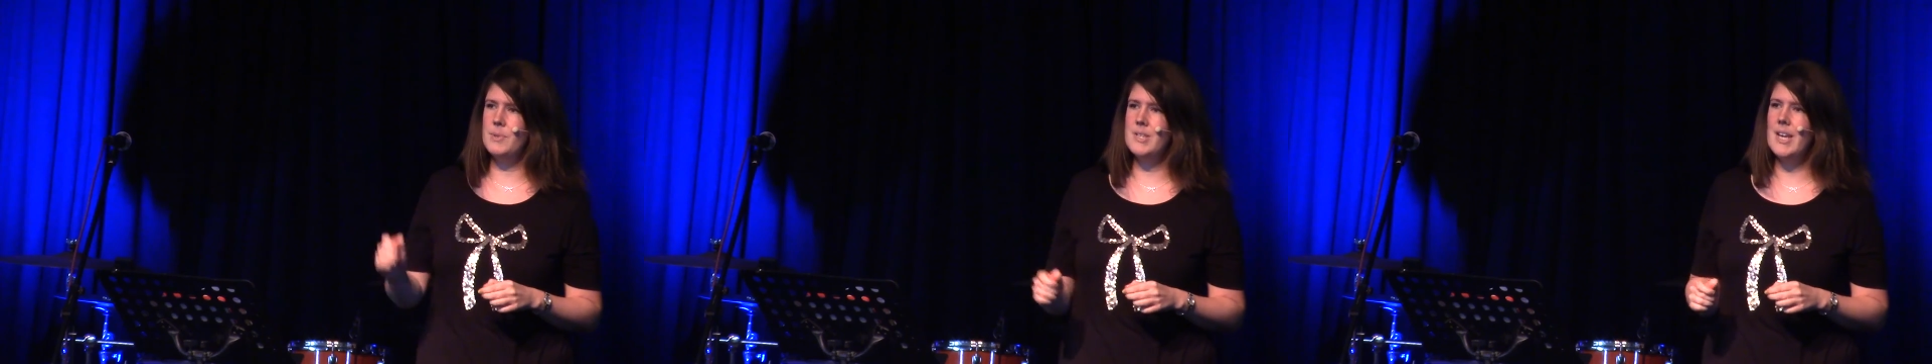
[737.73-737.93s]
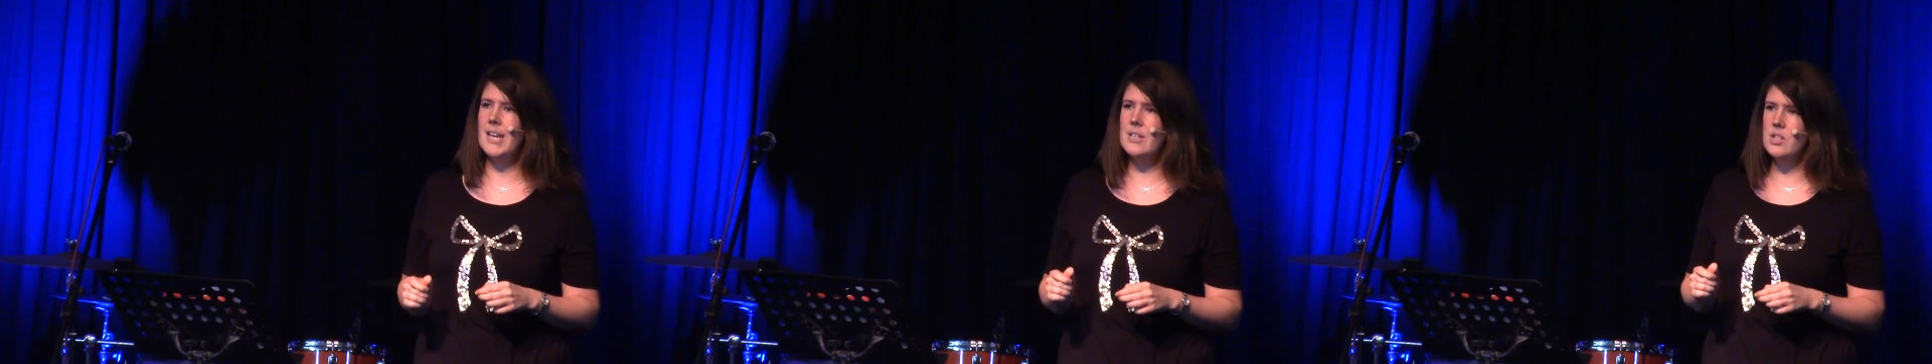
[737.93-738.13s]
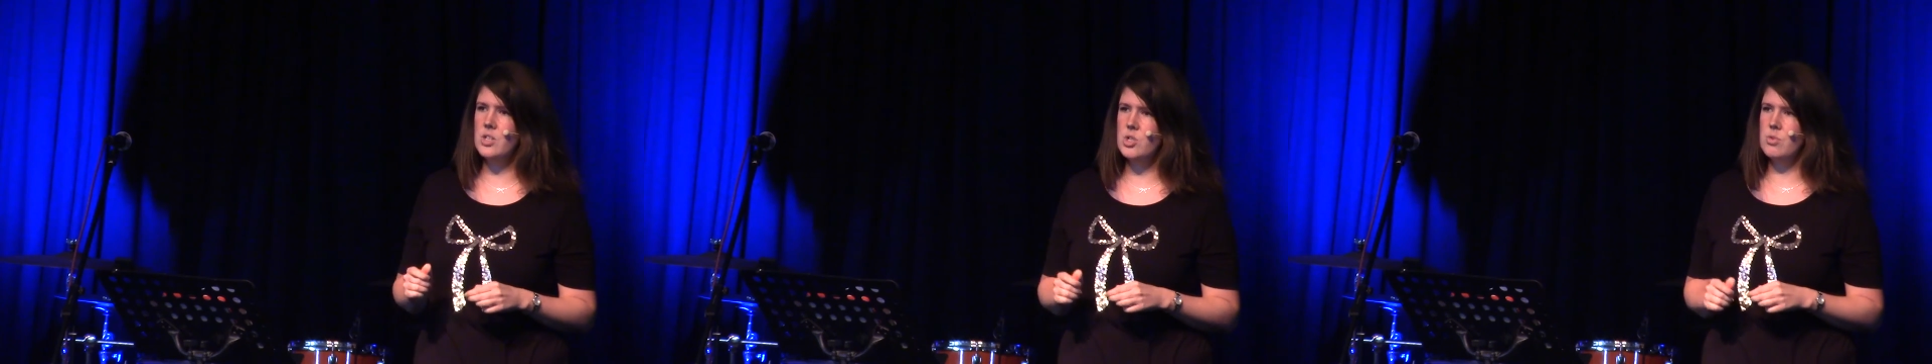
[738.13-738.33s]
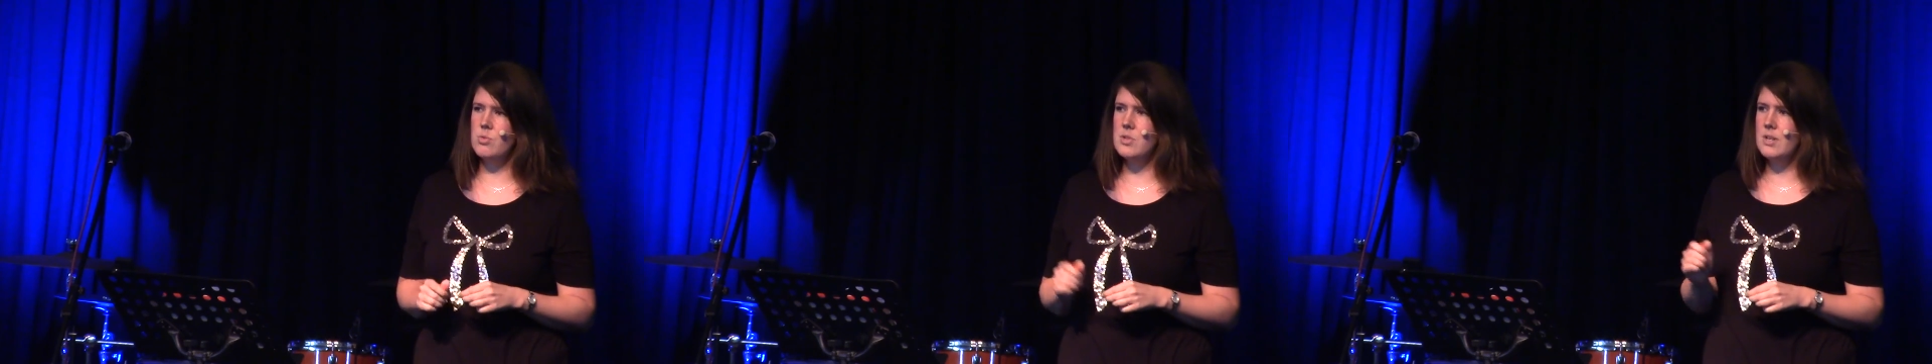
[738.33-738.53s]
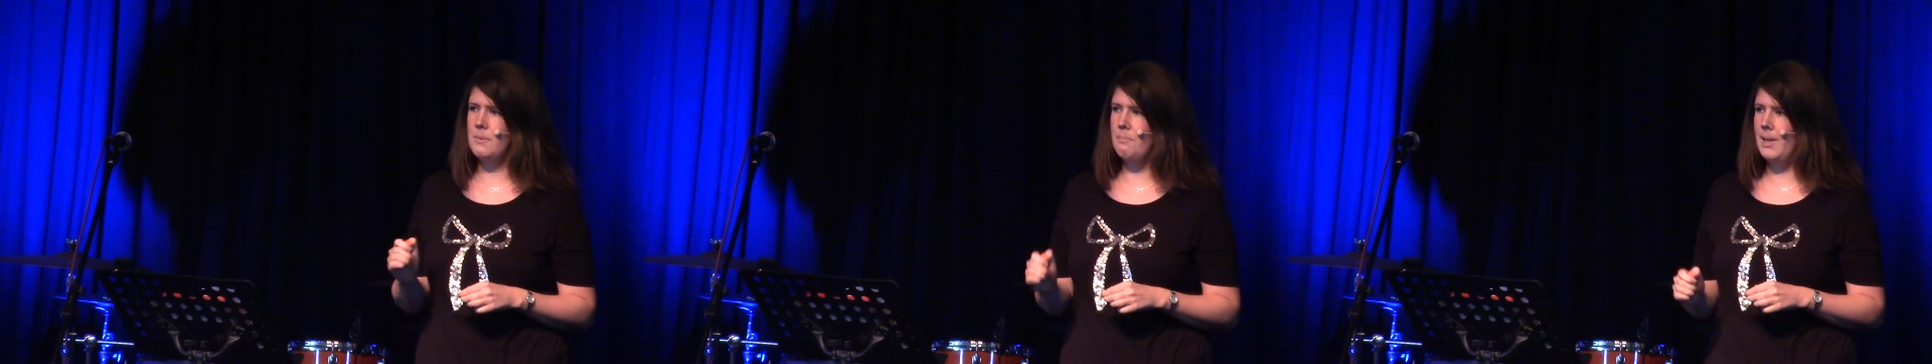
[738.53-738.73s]

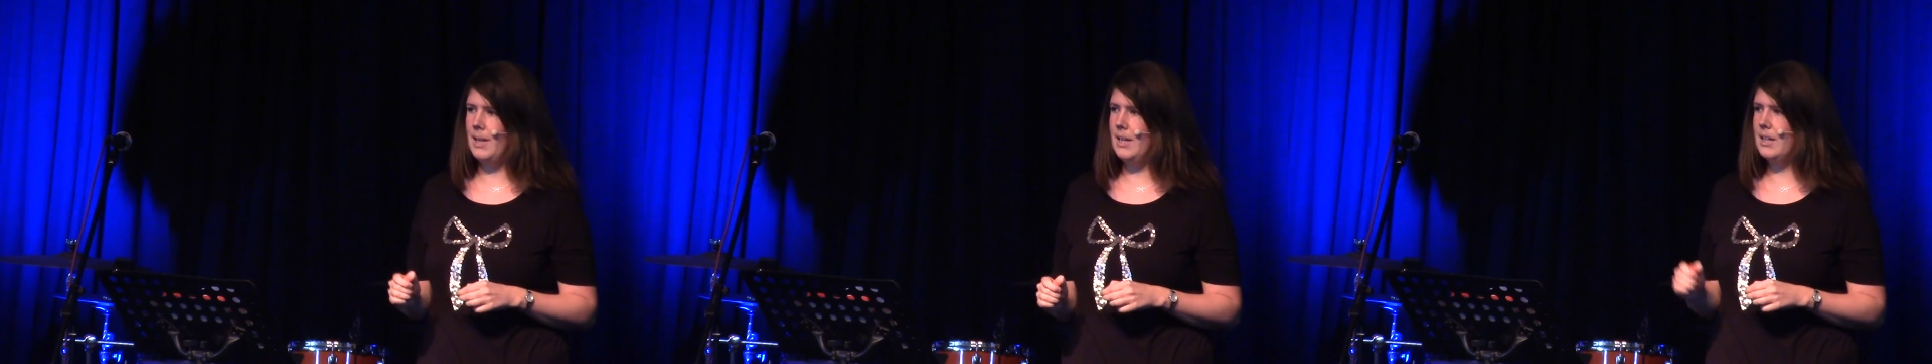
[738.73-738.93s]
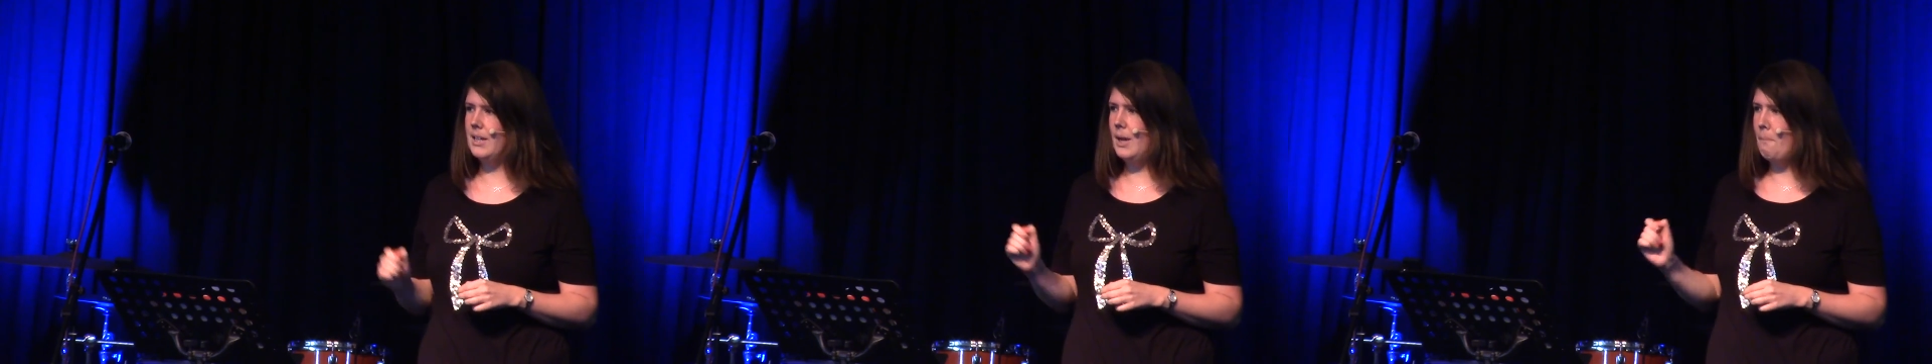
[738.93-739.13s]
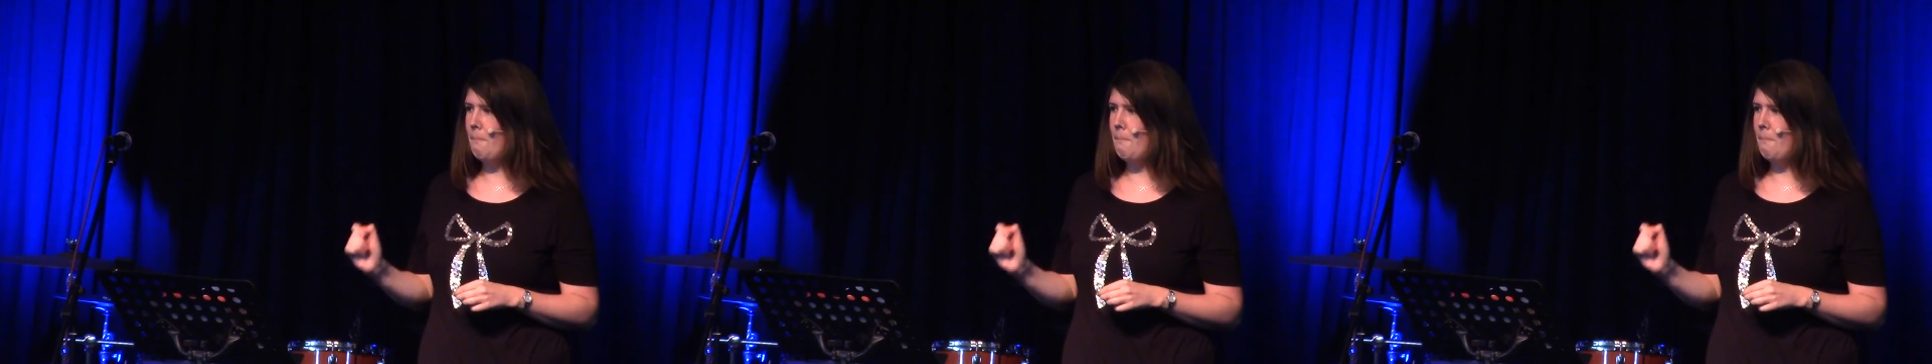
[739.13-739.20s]
potential to make